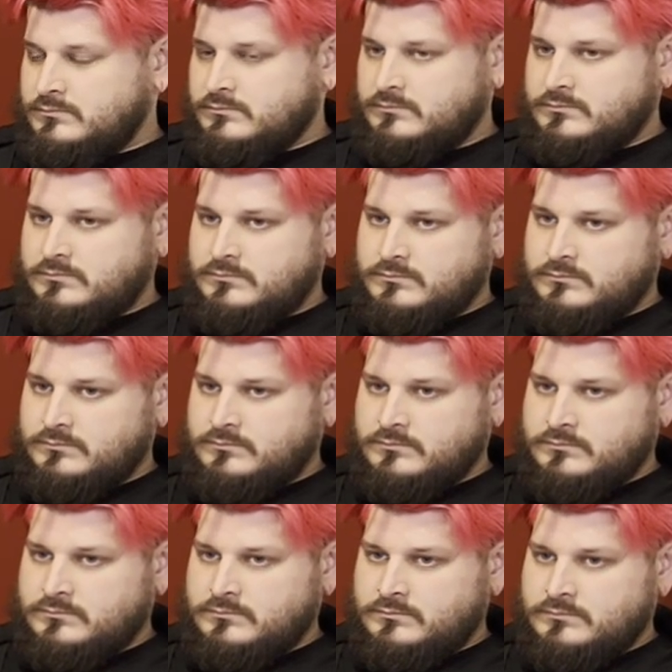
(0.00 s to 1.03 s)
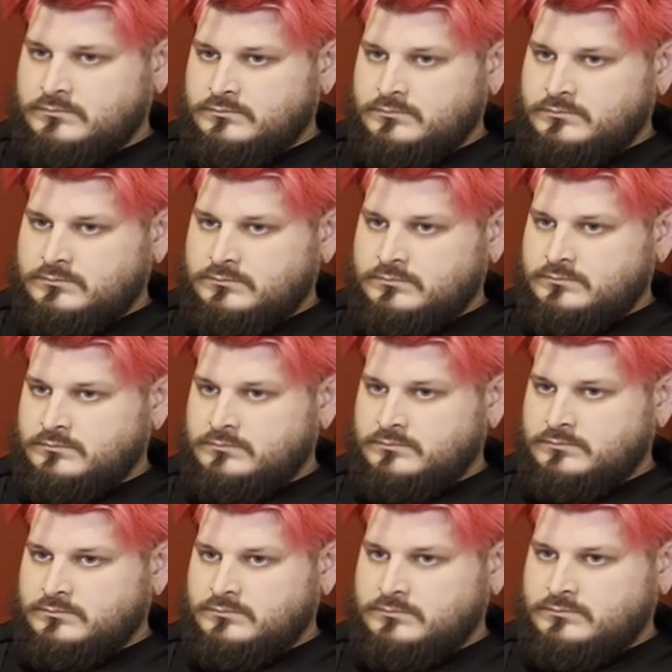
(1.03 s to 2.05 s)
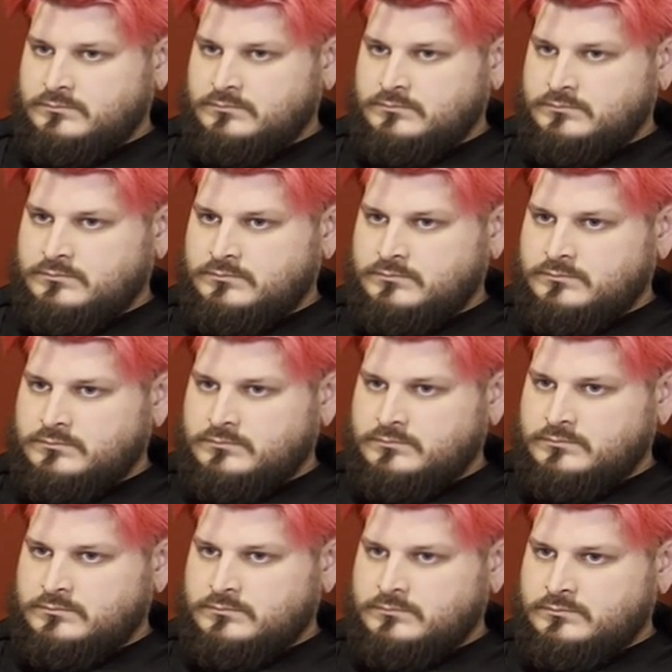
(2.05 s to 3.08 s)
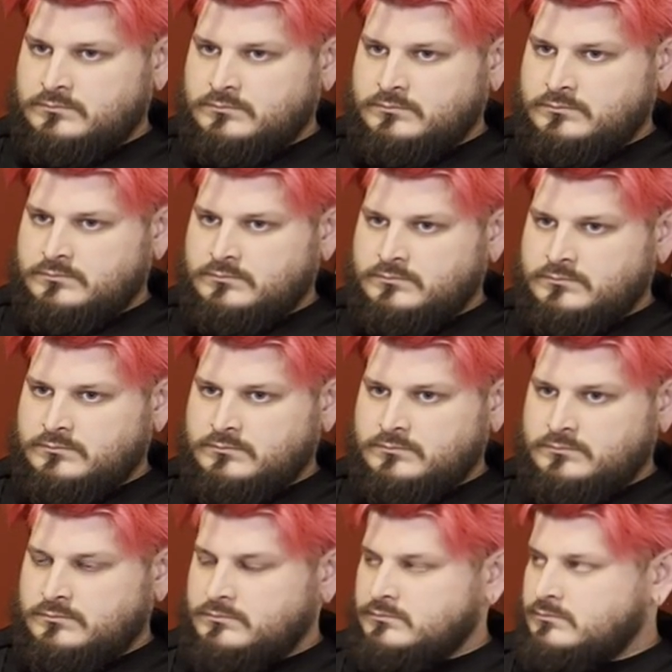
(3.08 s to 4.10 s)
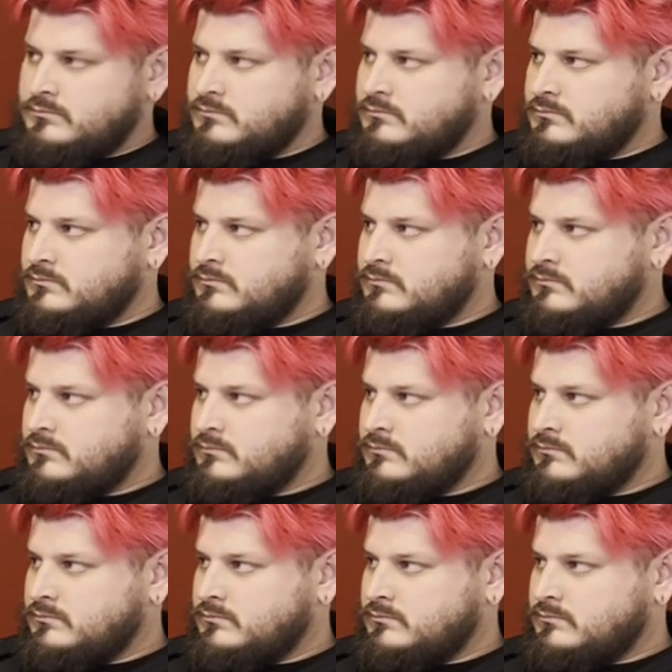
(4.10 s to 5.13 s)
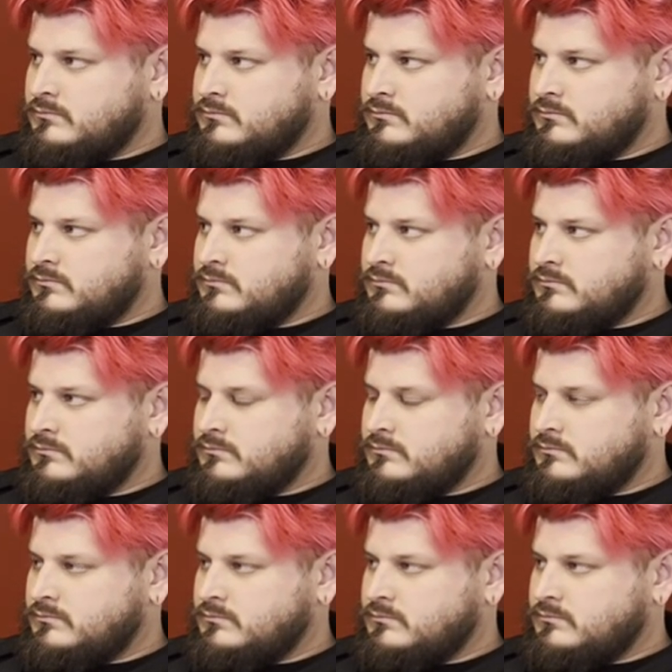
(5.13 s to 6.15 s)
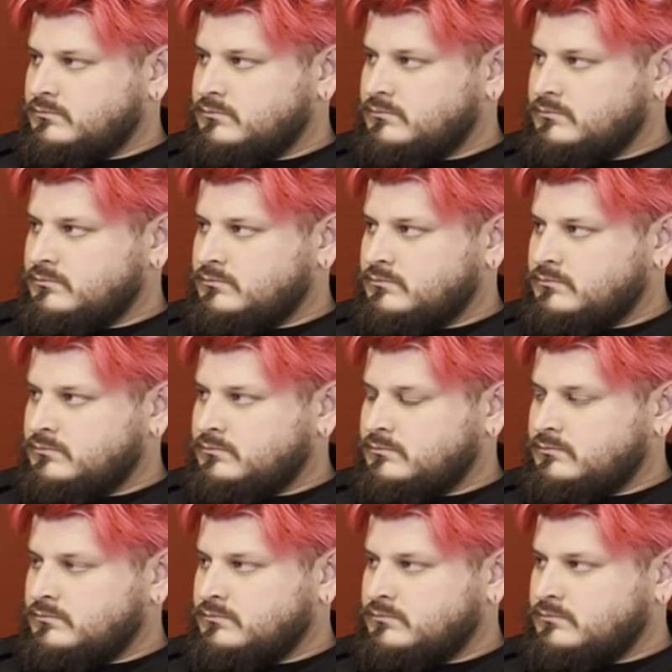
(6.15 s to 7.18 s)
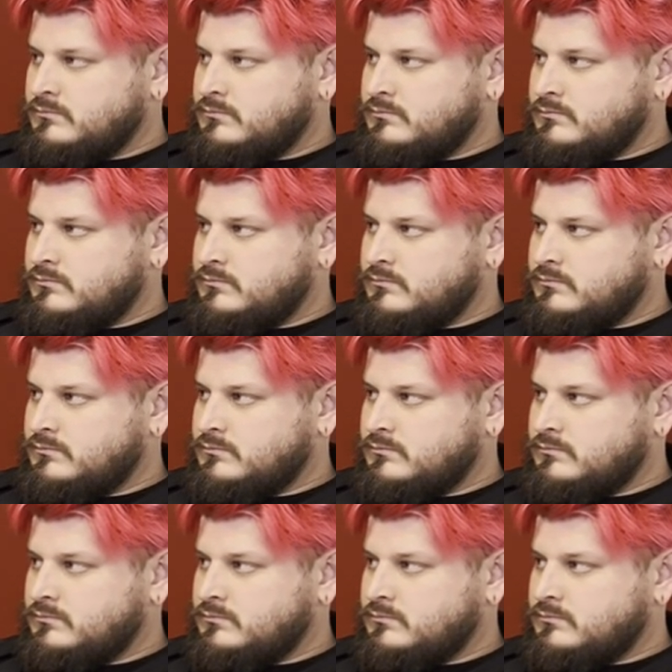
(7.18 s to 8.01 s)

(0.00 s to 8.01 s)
This person isn't speaking.